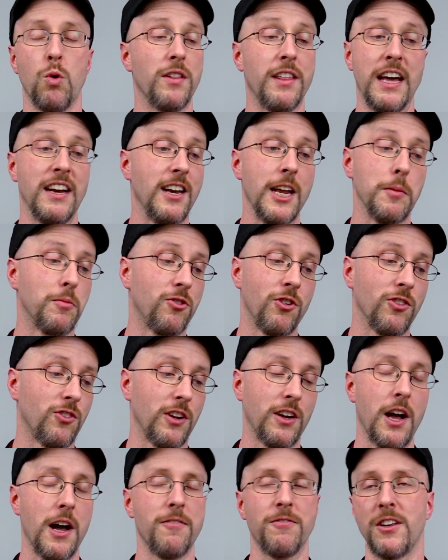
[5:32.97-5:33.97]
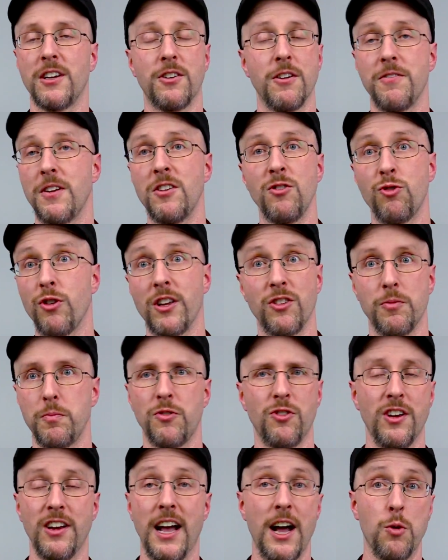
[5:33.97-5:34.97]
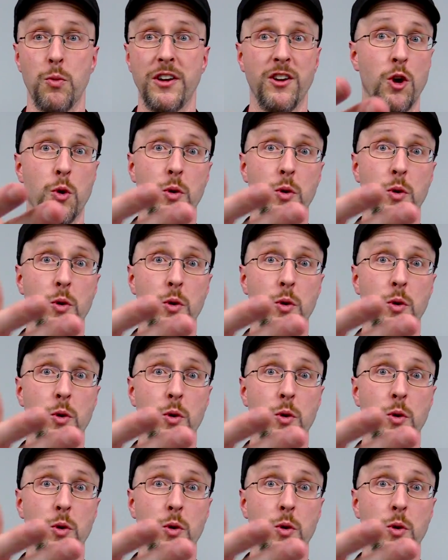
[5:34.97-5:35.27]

Well, that name's just a conflict of interest, seeing how we